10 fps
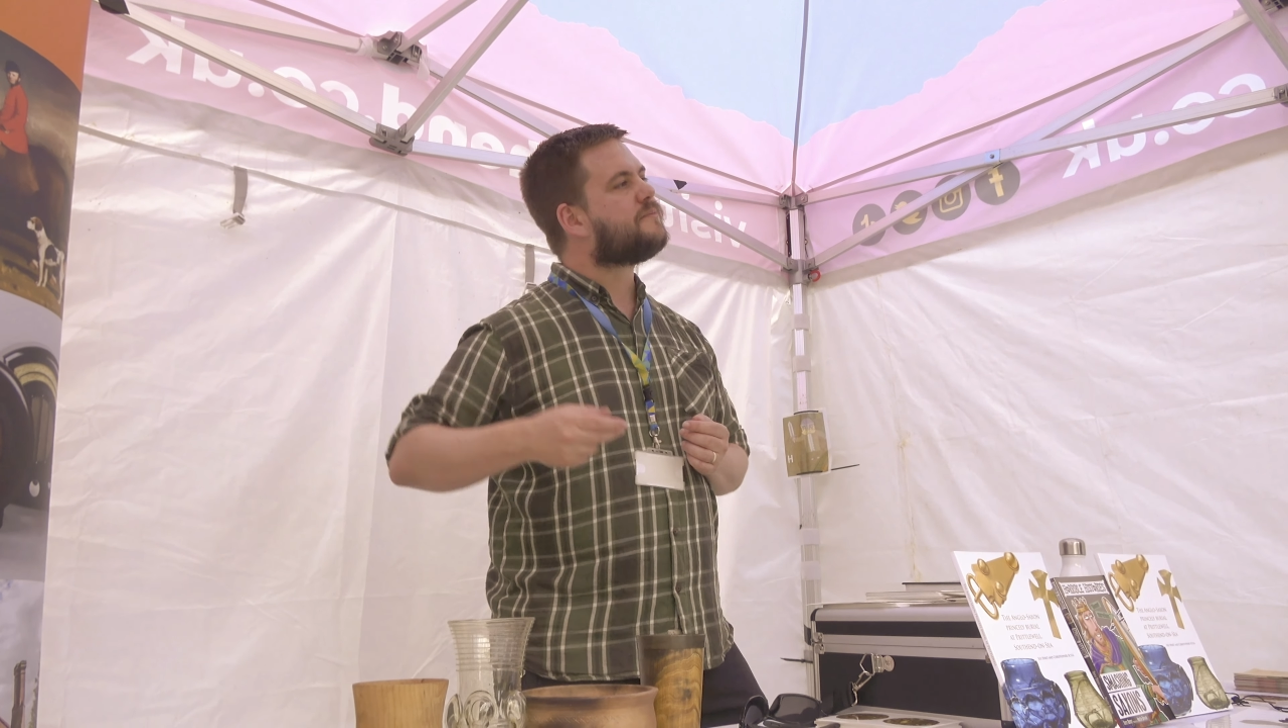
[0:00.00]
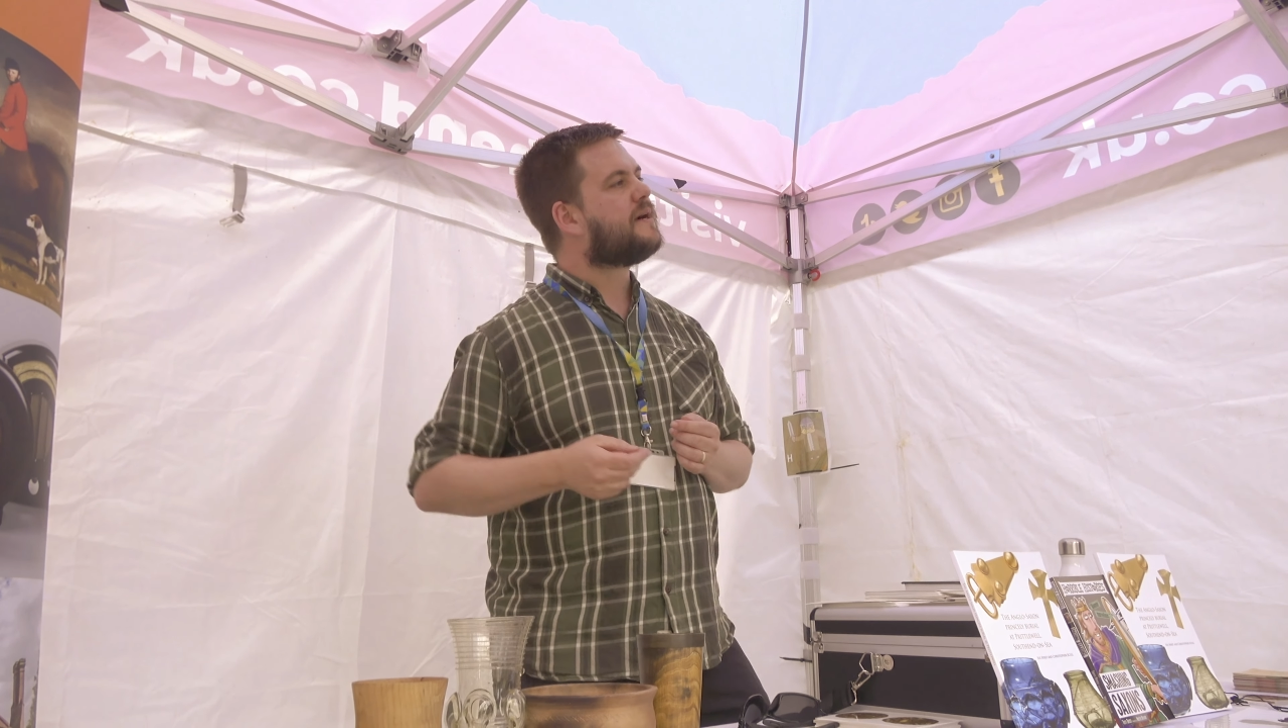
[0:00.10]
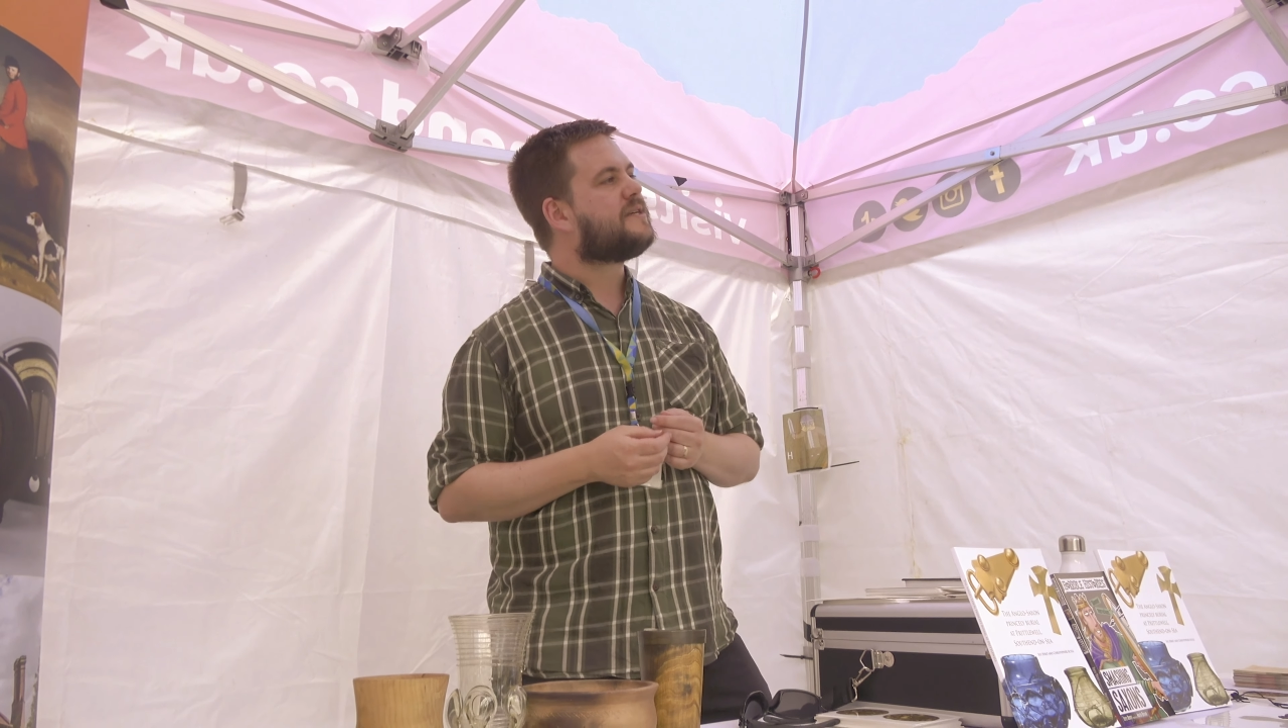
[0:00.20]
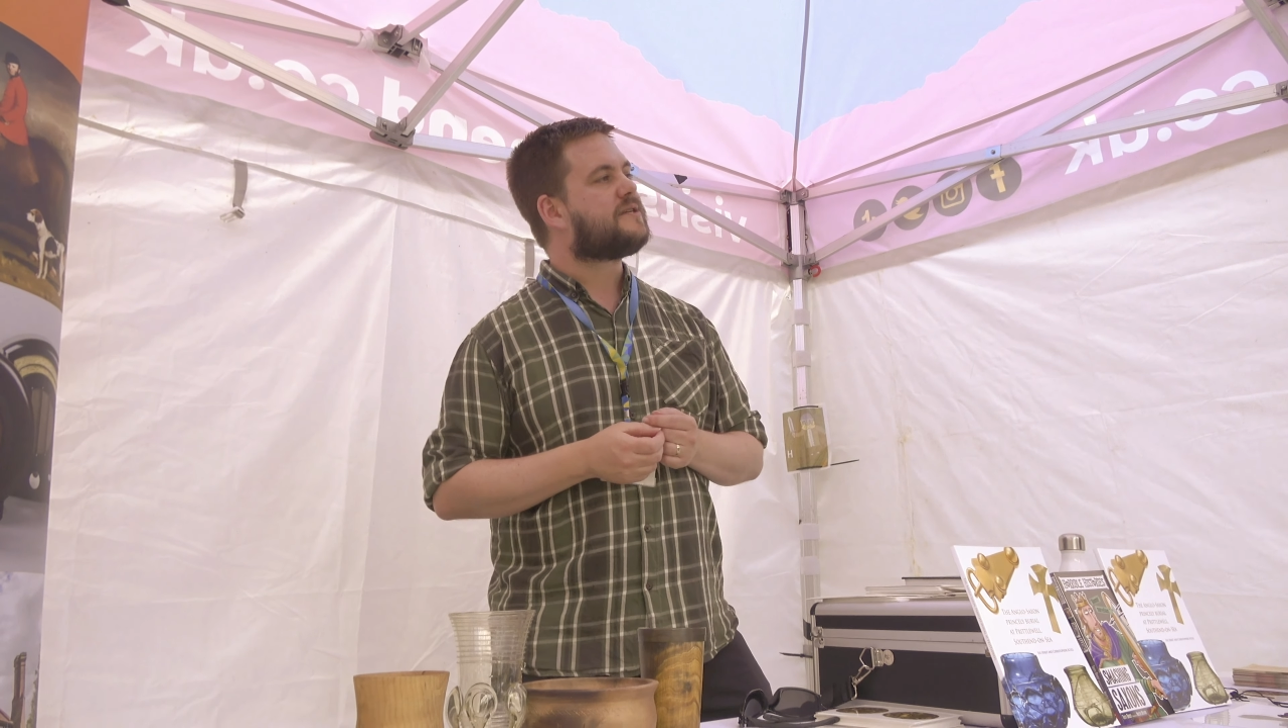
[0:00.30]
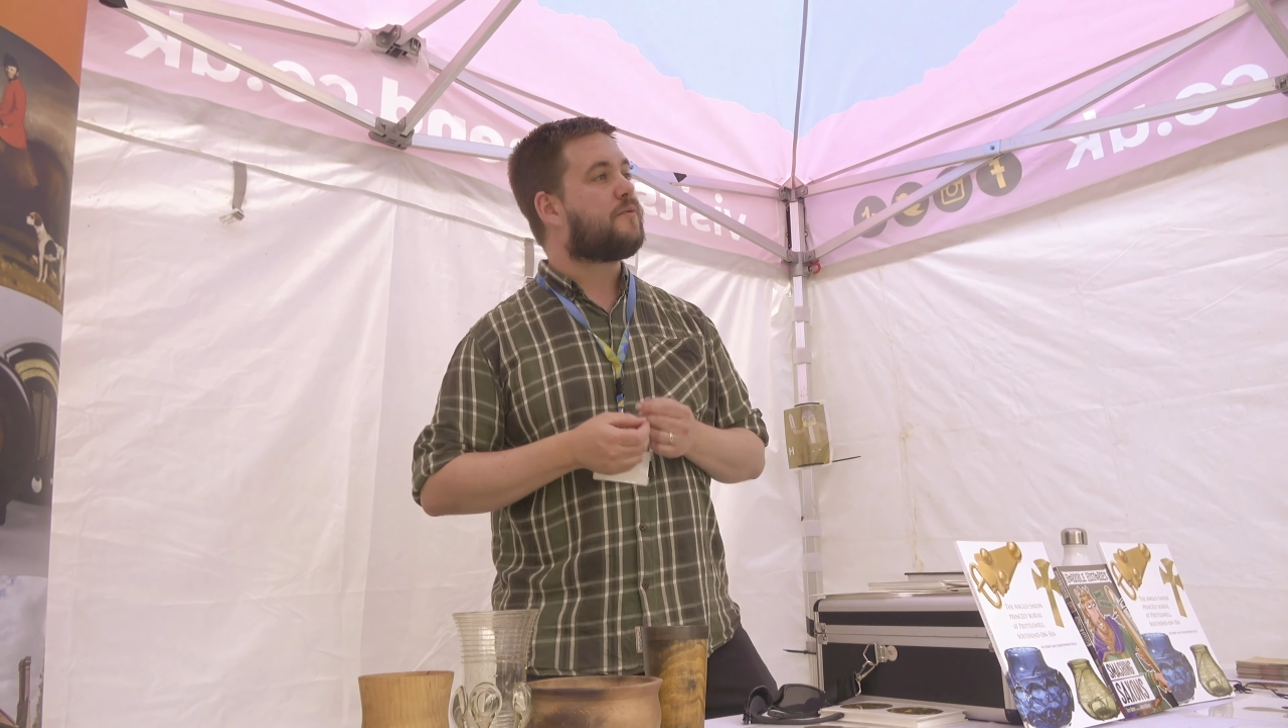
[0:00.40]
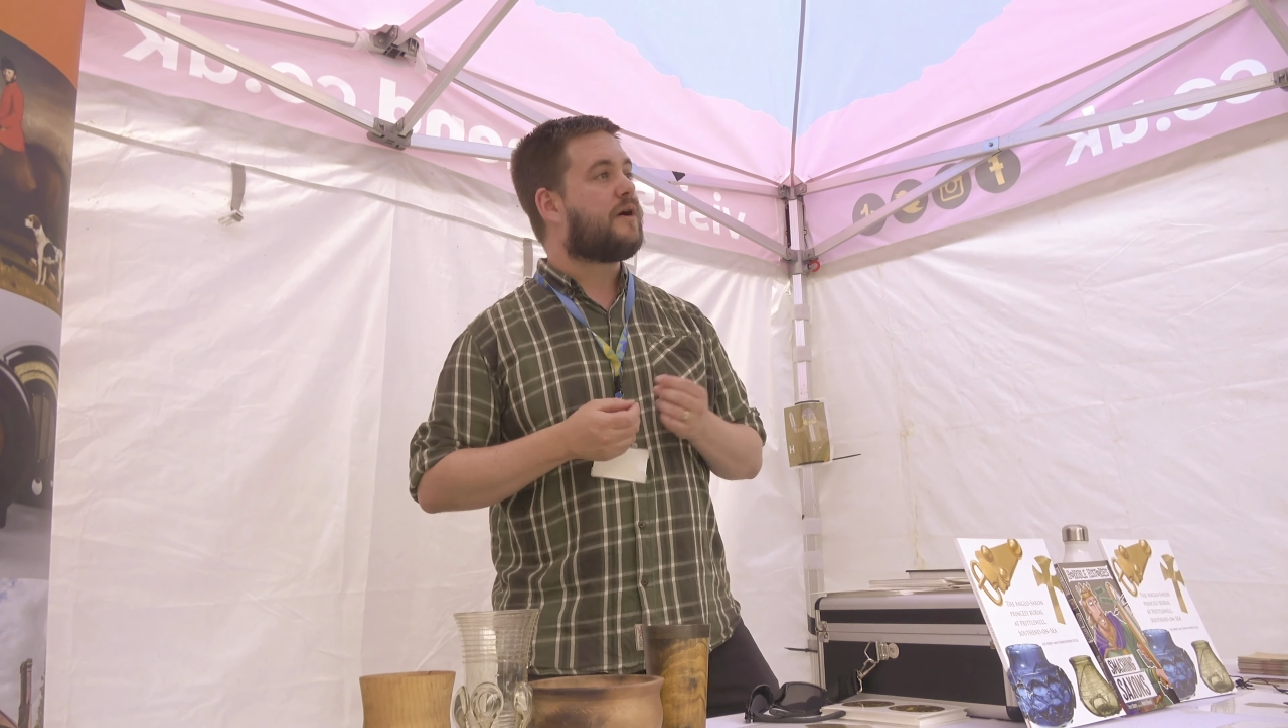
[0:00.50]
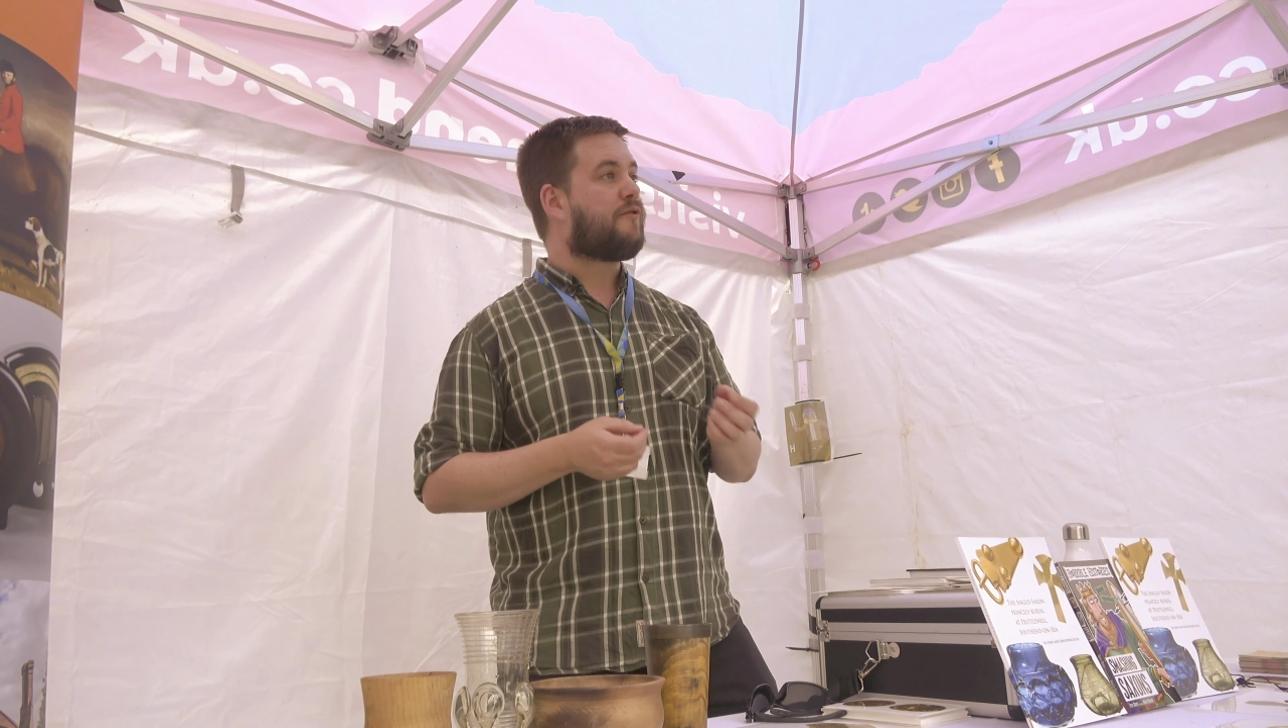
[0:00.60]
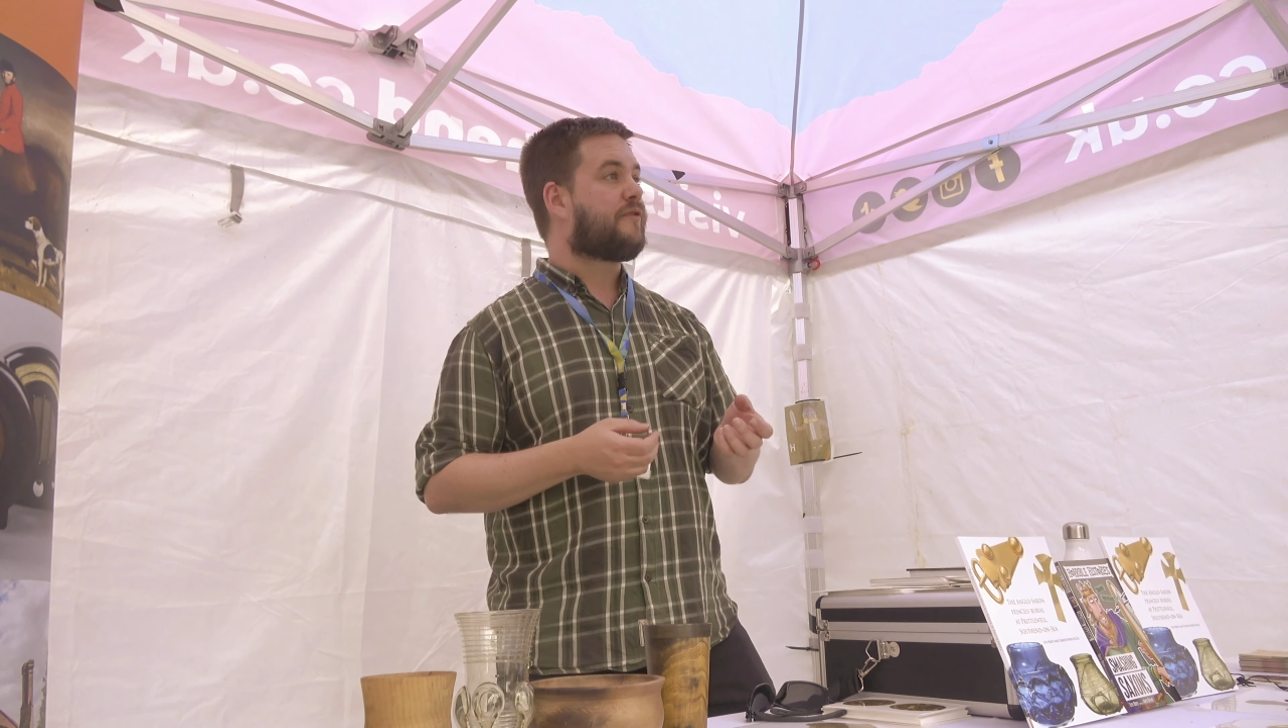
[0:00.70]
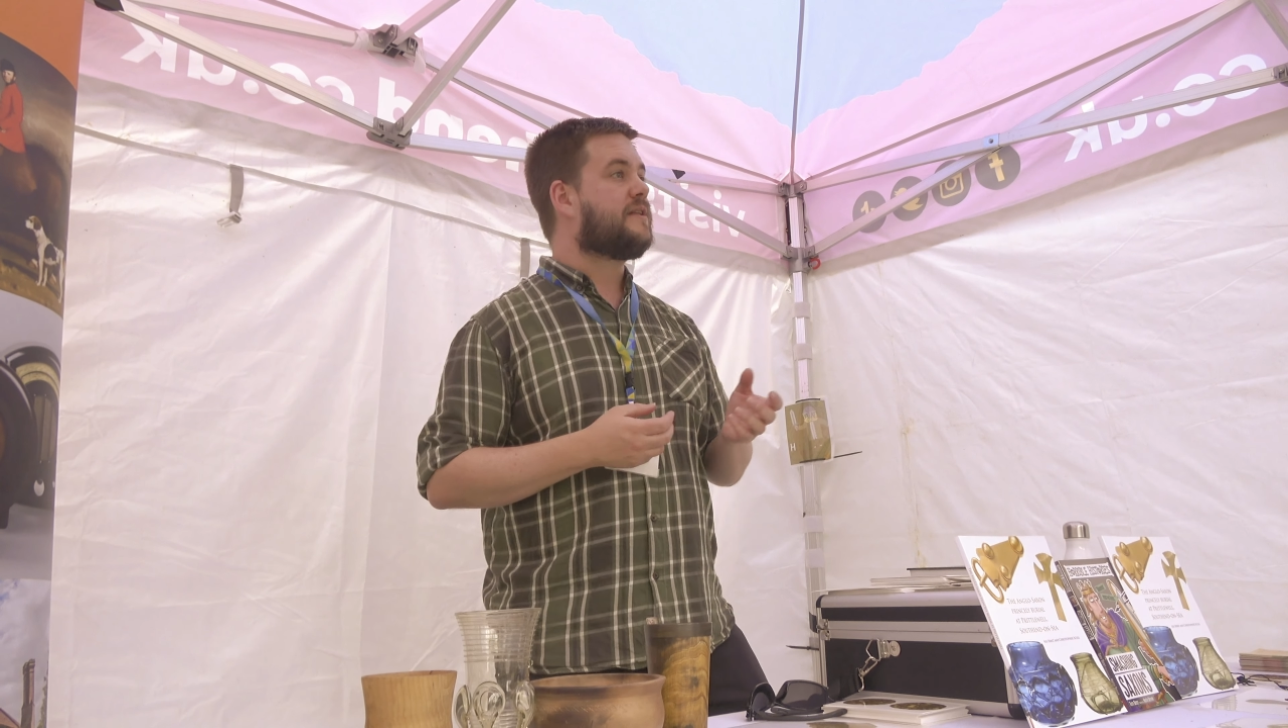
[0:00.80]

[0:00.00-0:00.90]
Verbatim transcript: amazing wealth